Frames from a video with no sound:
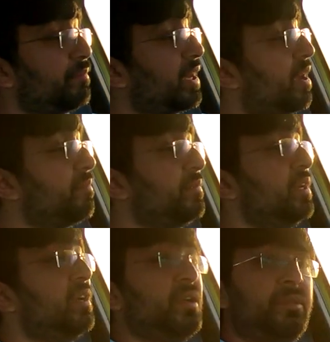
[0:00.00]
become
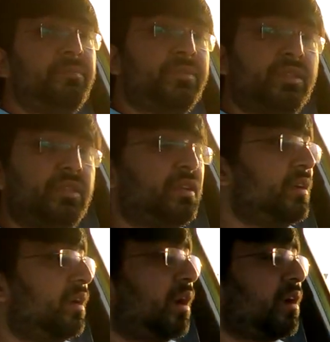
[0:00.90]

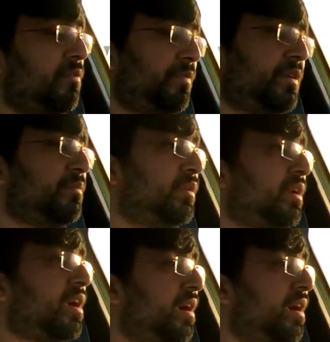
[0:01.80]
a comfortable car